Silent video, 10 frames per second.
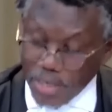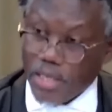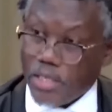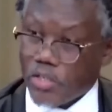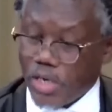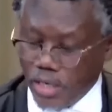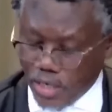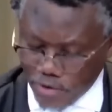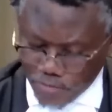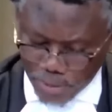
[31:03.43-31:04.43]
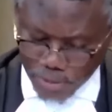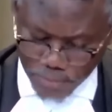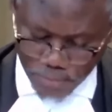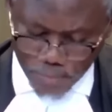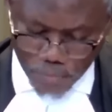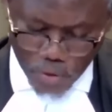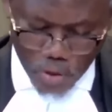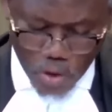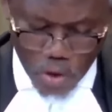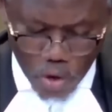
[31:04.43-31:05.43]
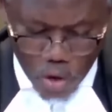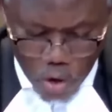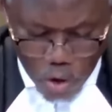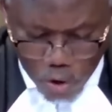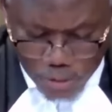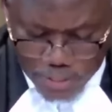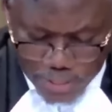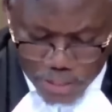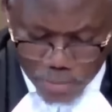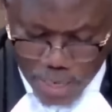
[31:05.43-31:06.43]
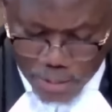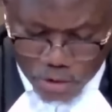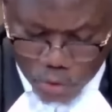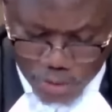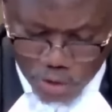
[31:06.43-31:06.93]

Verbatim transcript: by the Israeli government. On 6 March